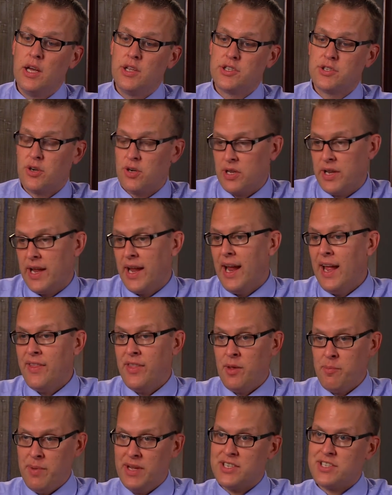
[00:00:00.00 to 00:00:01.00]
Certainly in
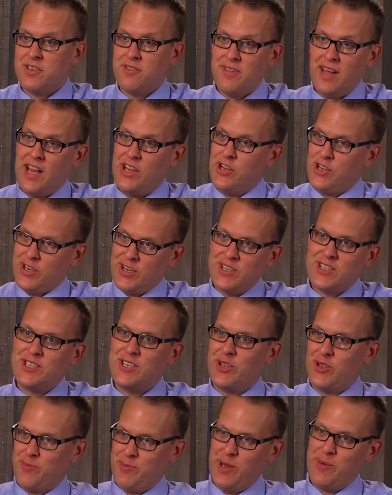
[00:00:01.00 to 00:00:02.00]
the midst of that, you're going to
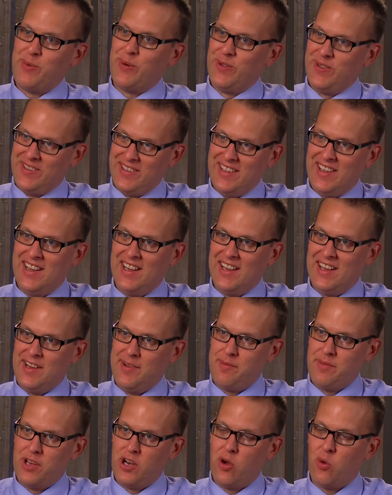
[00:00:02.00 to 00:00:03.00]
see other people.
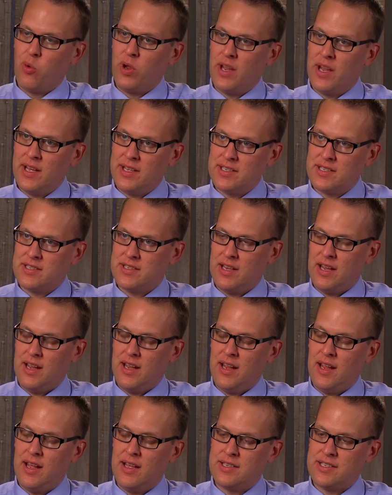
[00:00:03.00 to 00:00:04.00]
We as
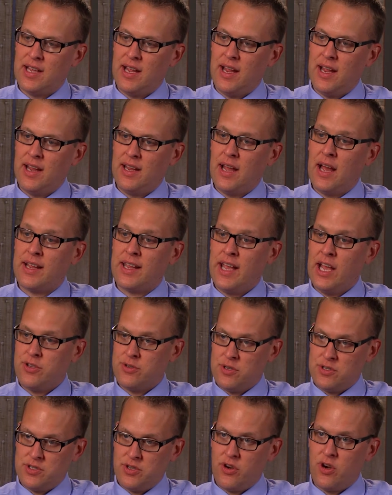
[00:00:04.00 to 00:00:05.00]
a
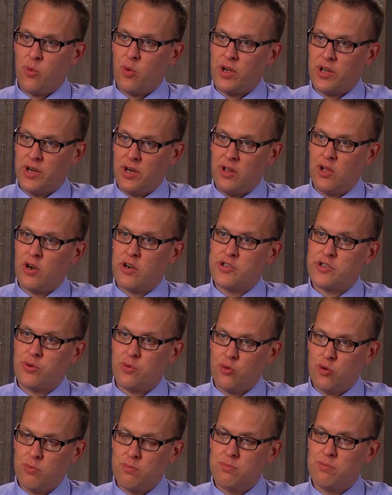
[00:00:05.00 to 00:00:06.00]
cancer center work in a large
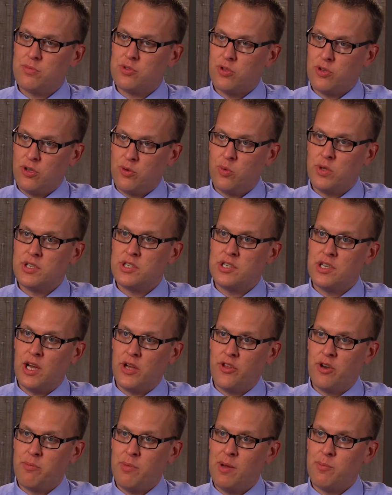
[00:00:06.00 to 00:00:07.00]
group, so you would see
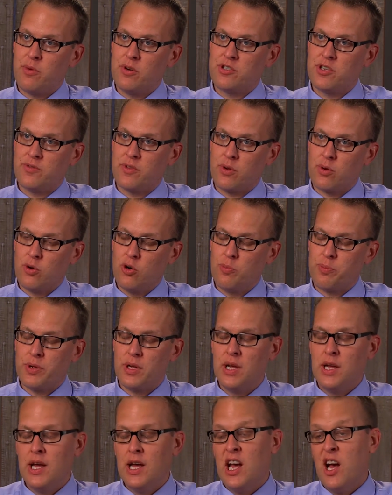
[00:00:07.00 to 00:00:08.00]
other members of the group.
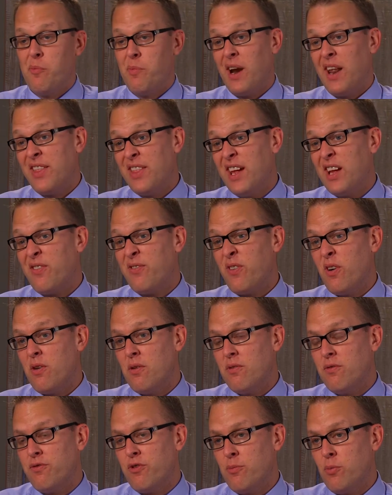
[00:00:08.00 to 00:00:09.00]
But I think
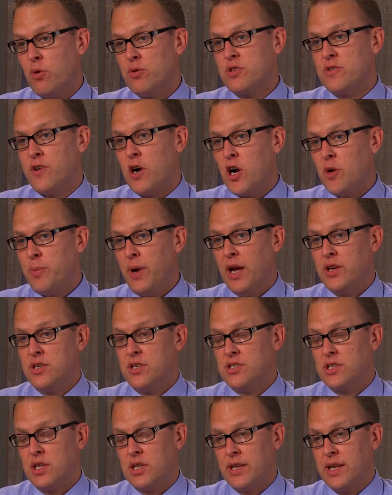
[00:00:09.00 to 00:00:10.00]
for most of our
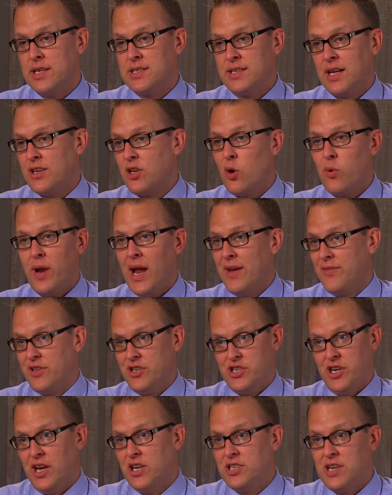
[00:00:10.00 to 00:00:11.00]
patients at least, they don't have to
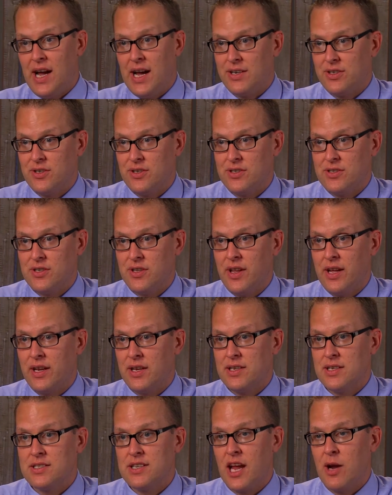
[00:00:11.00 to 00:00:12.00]
change doctors. They
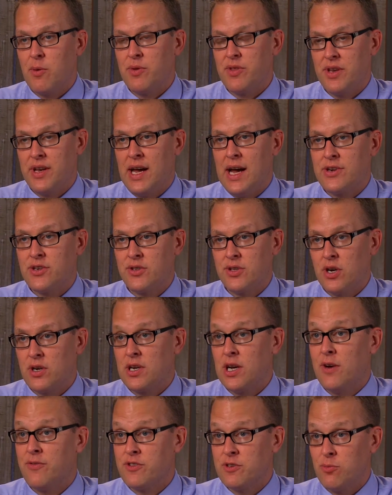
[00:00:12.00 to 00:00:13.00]
can stay with the doctor they're
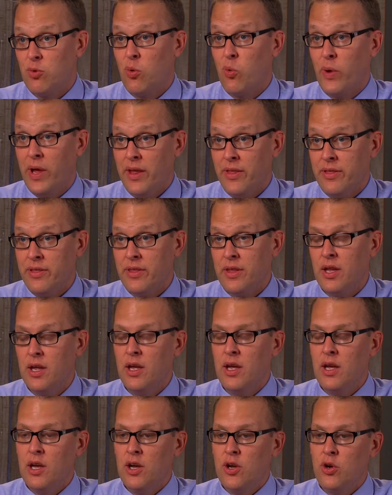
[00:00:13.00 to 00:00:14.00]
comfortable with,
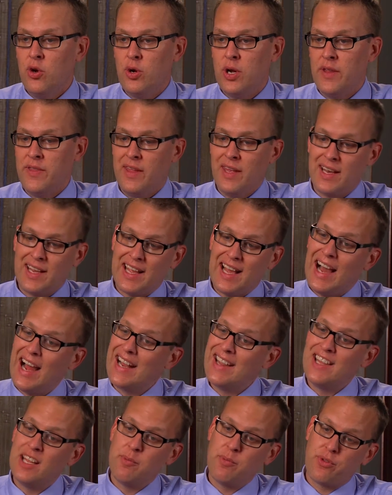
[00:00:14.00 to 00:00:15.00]
who can then
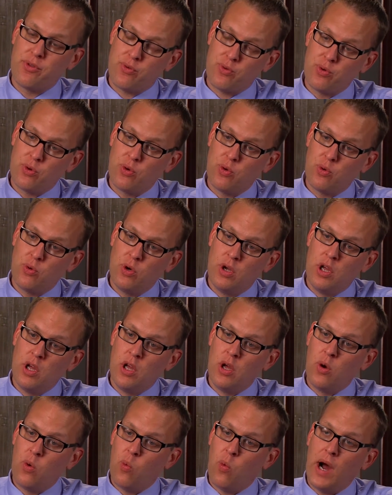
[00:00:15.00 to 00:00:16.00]
guide them through
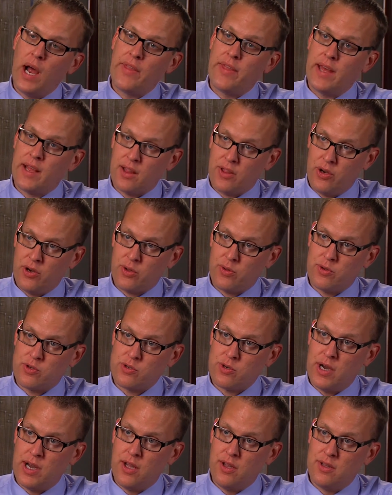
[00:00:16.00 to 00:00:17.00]
why that clinical
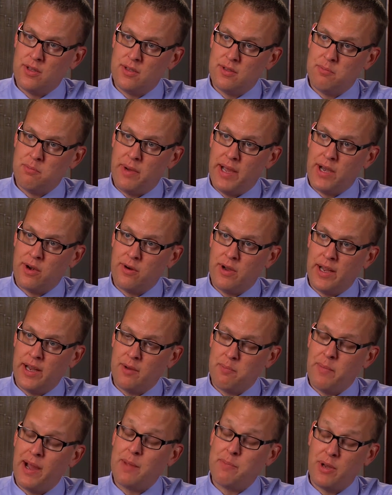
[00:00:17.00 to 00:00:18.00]
trial
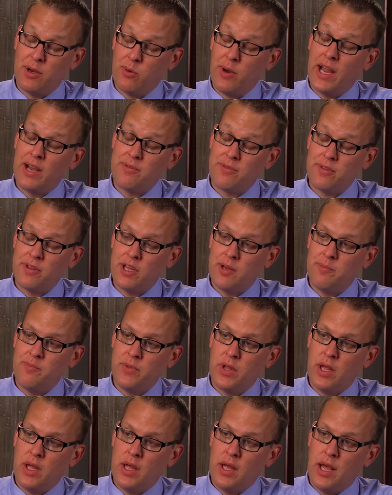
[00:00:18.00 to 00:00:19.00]
might be right for them
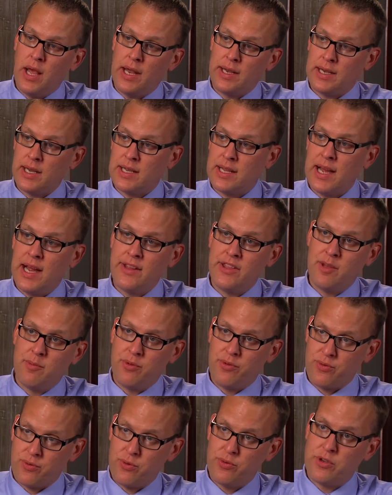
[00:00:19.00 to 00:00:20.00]
and can guide
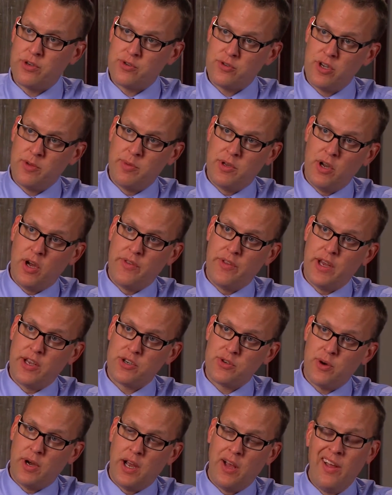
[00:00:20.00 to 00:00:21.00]
them through the treatment on that
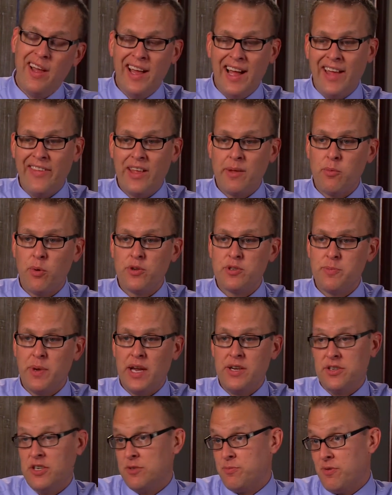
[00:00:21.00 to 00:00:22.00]
trial. I think most
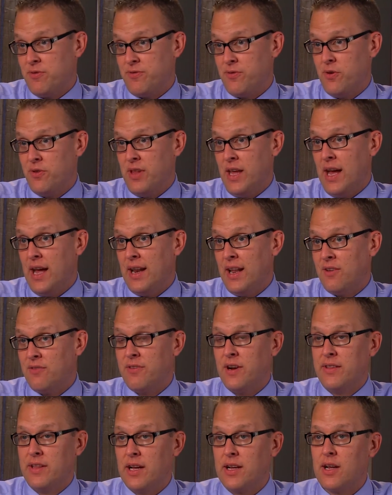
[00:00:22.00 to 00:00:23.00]
patients prefer that and
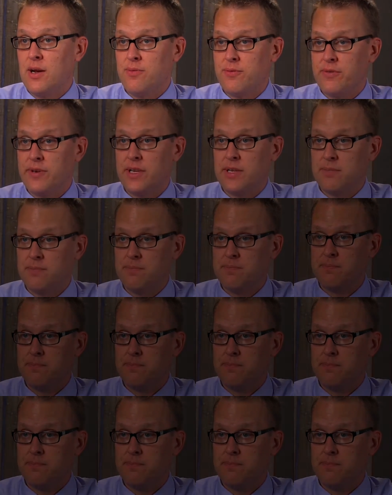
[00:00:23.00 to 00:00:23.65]
find that comforting.